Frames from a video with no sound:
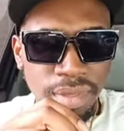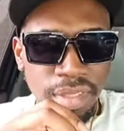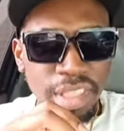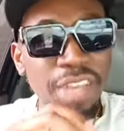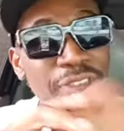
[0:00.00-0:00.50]

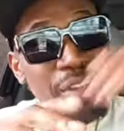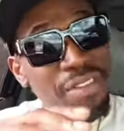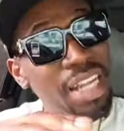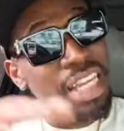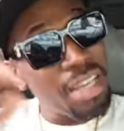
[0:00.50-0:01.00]
Different
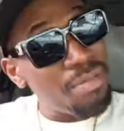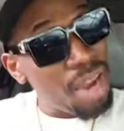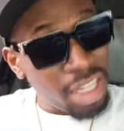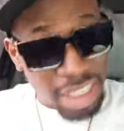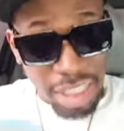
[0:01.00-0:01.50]
from the
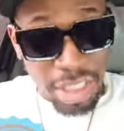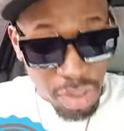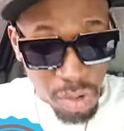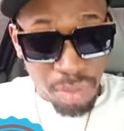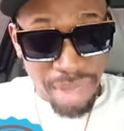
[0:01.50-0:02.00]
emergency
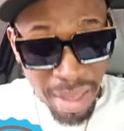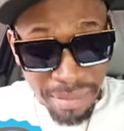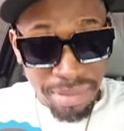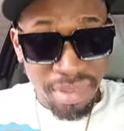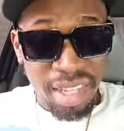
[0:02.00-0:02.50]
room
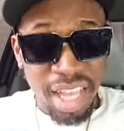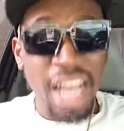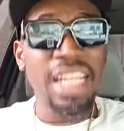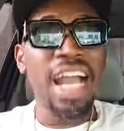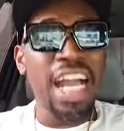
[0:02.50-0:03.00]
them
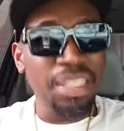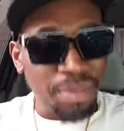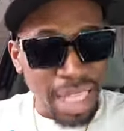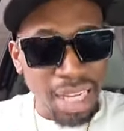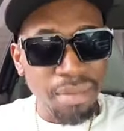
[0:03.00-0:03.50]
and the
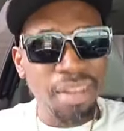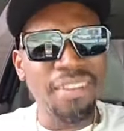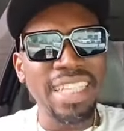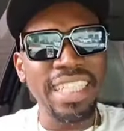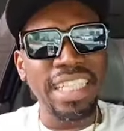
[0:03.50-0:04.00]
hospital and all
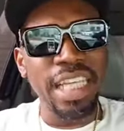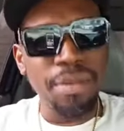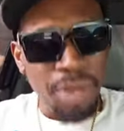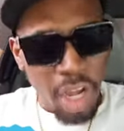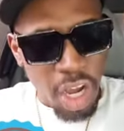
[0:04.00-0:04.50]
that thing
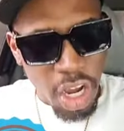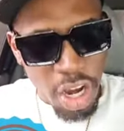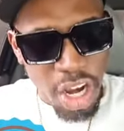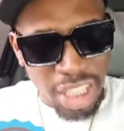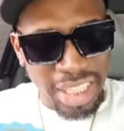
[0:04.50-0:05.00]
named
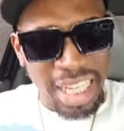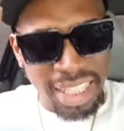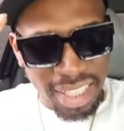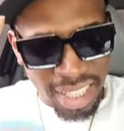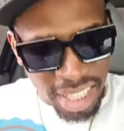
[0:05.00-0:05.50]

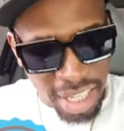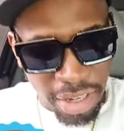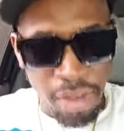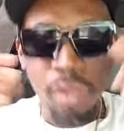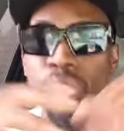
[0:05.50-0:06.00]
urgent care.